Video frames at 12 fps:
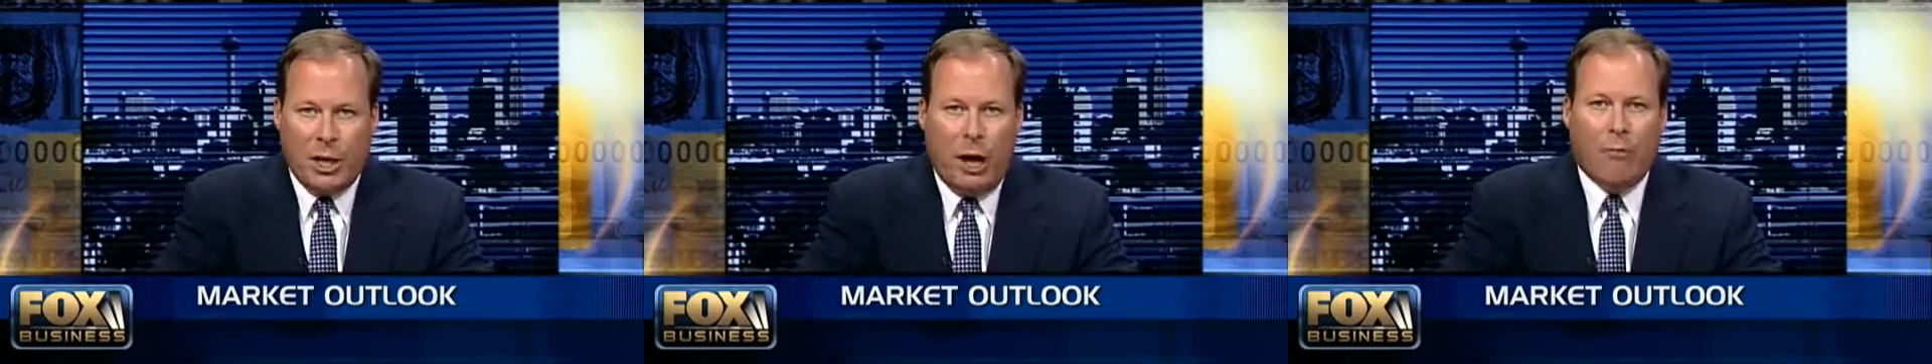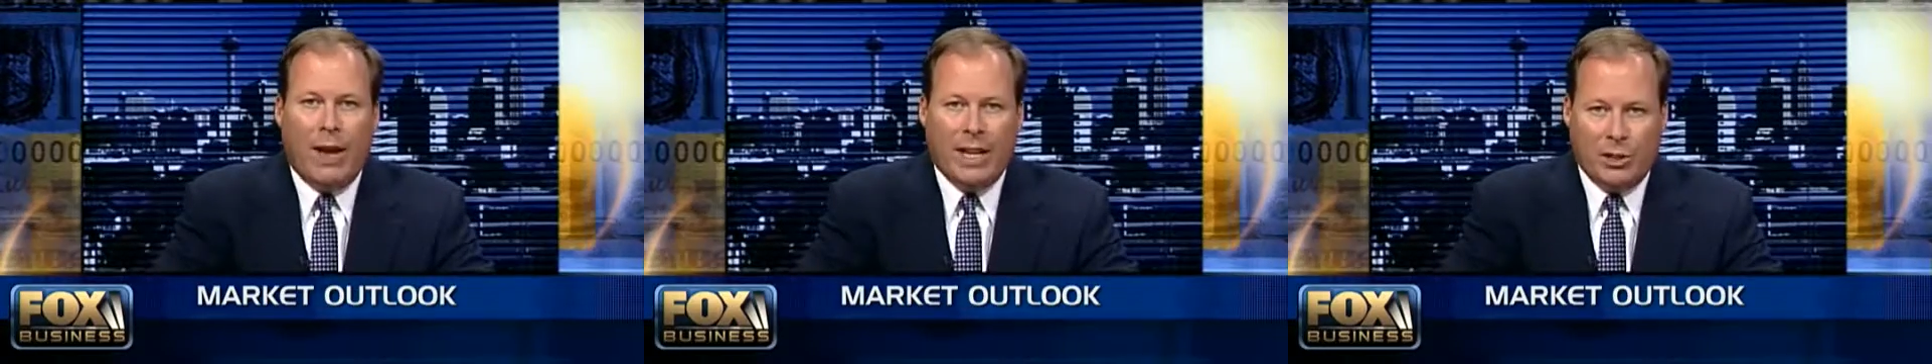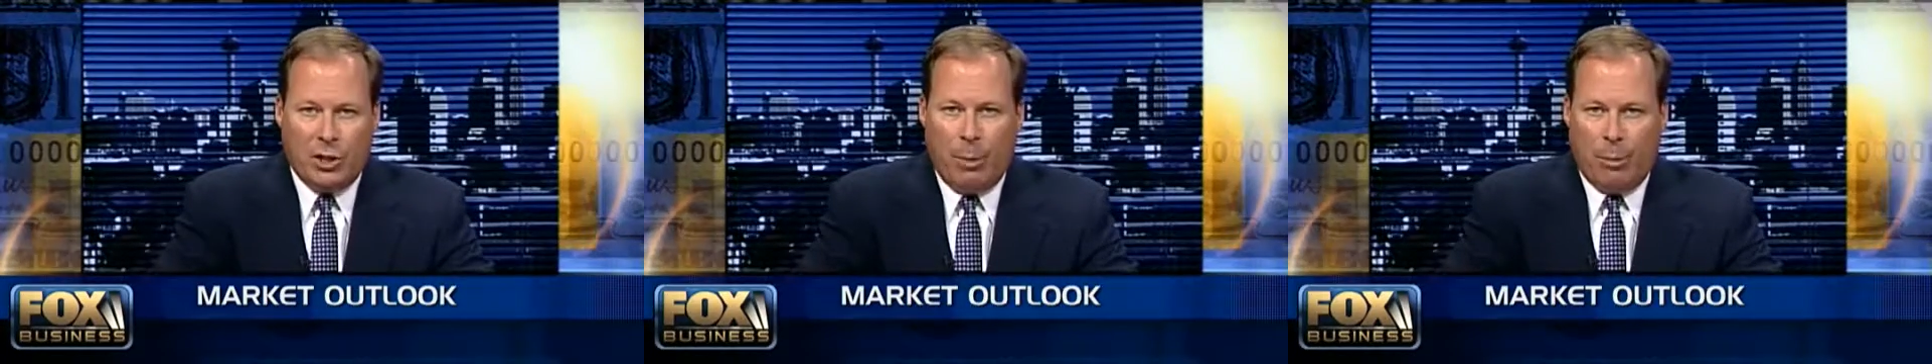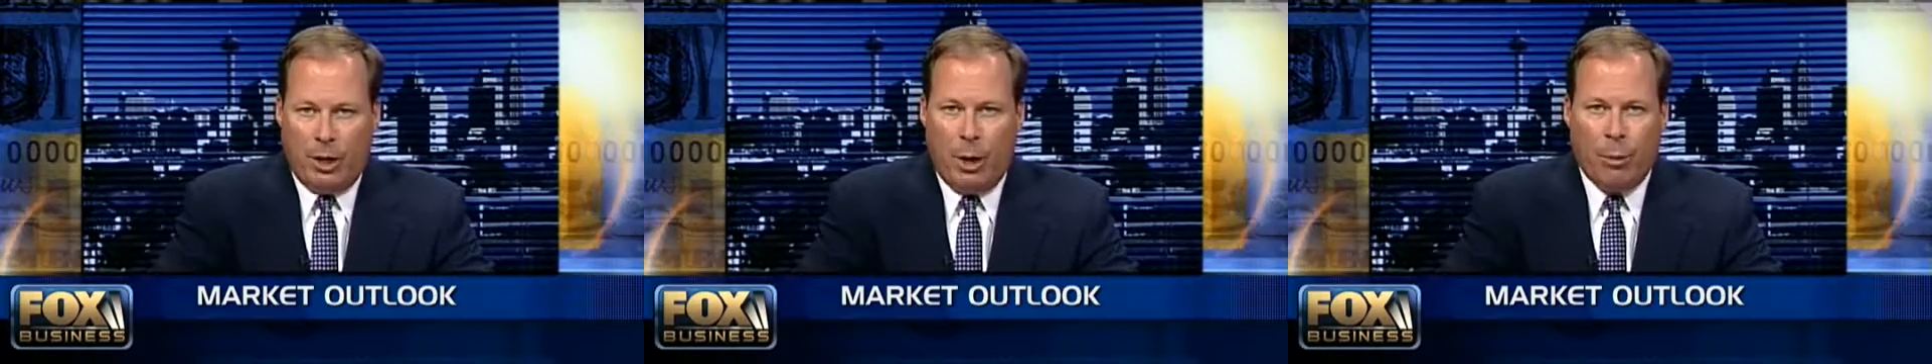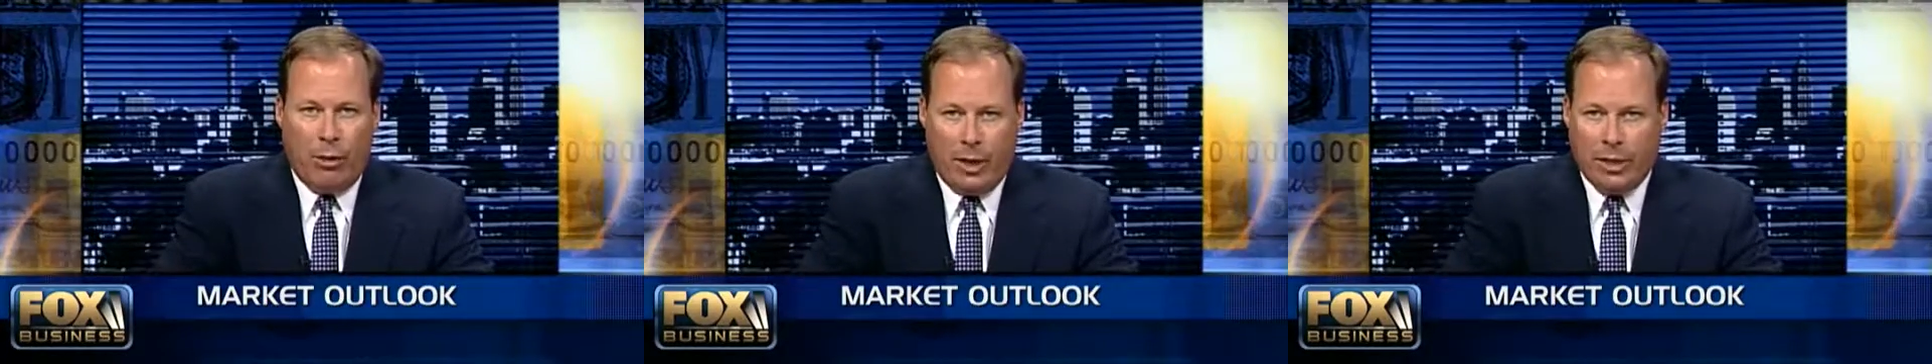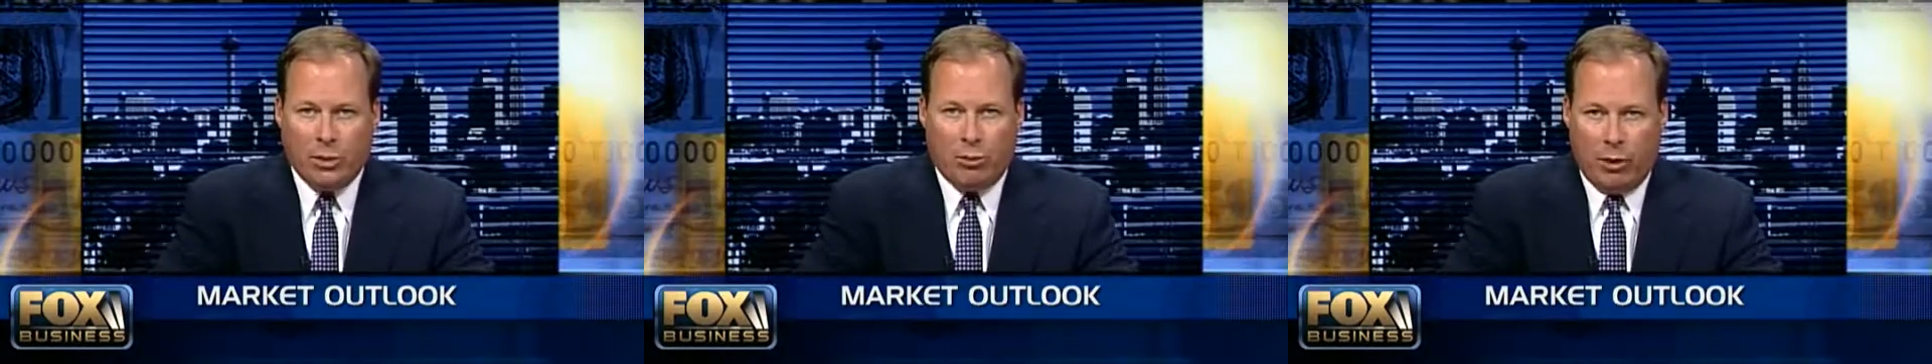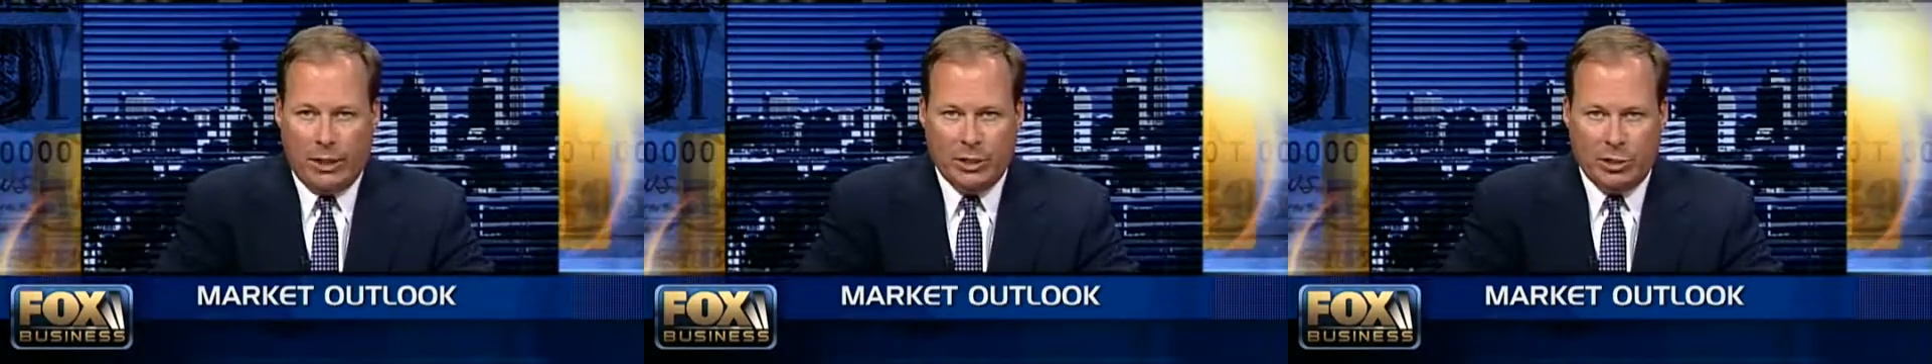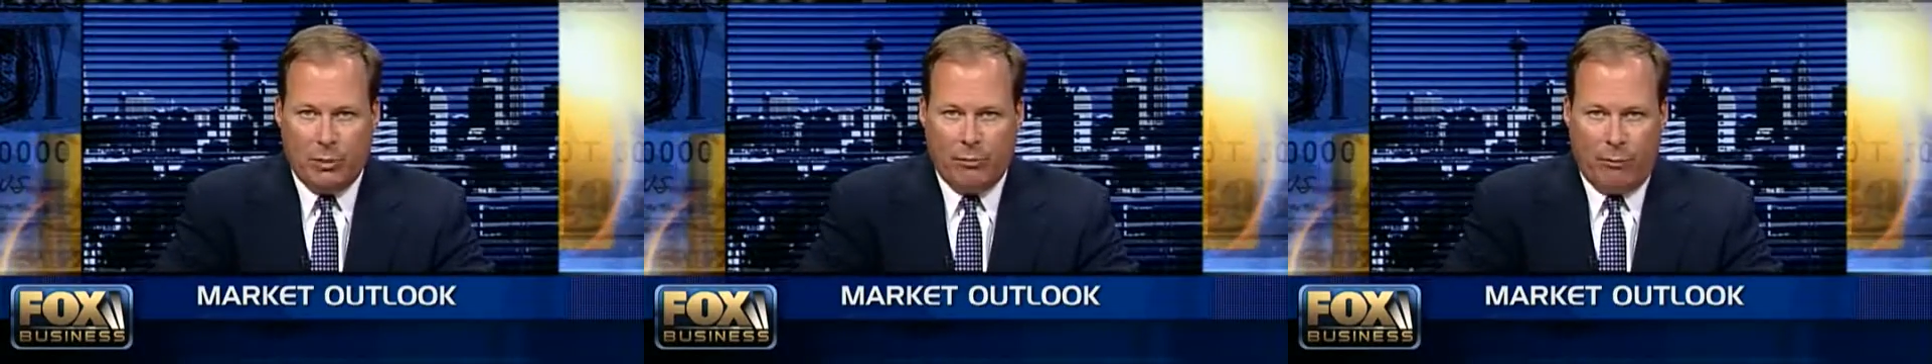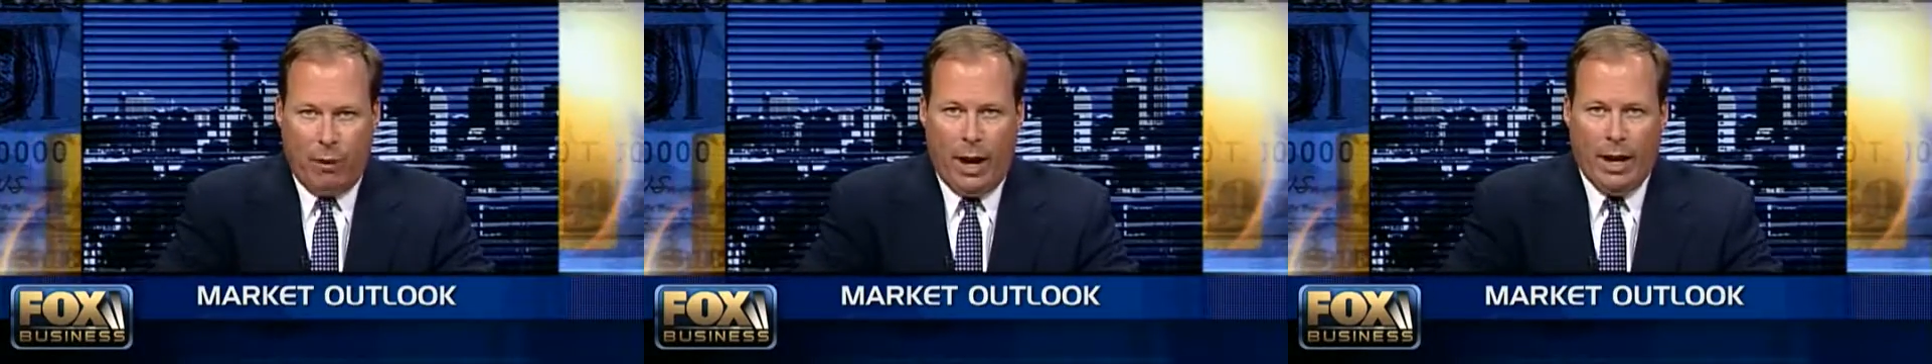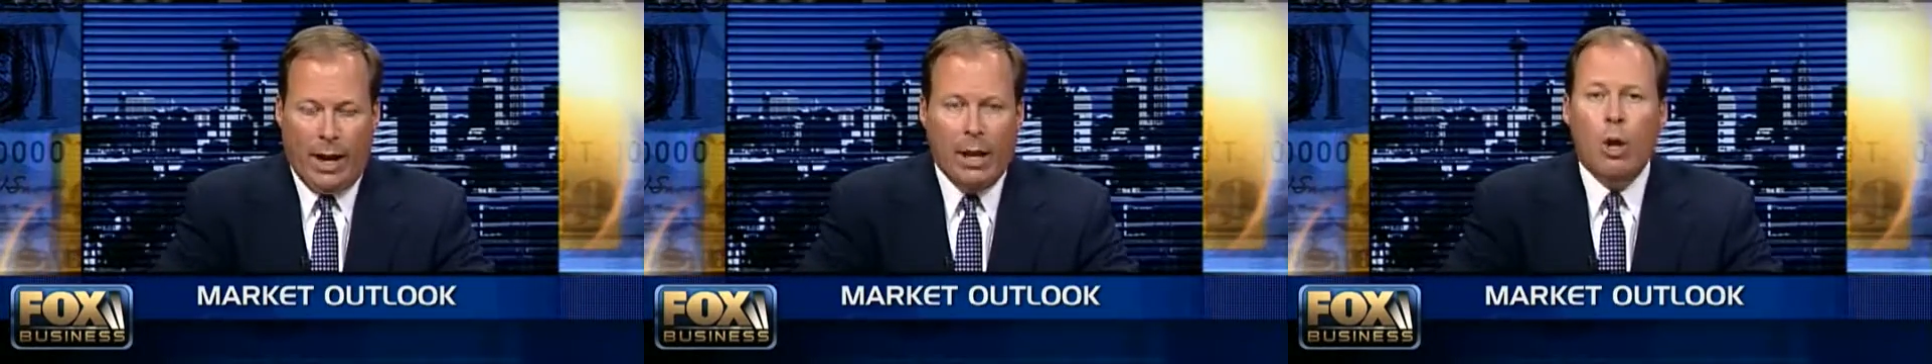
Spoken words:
of any type of number that is released on Friday.